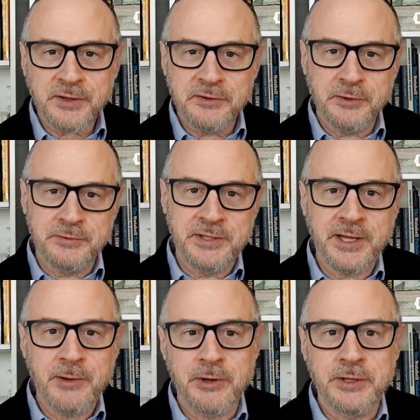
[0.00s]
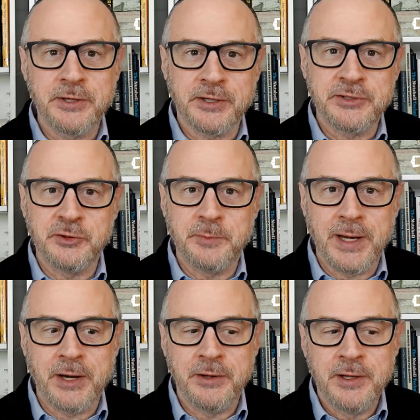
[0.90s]
So today I want to talk to you
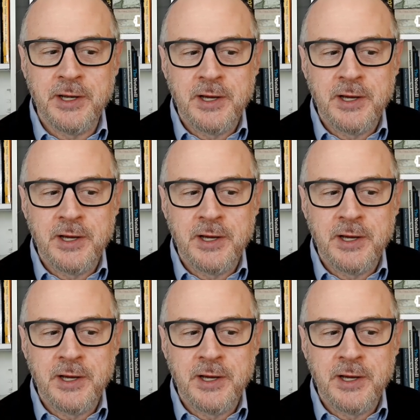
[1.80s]
about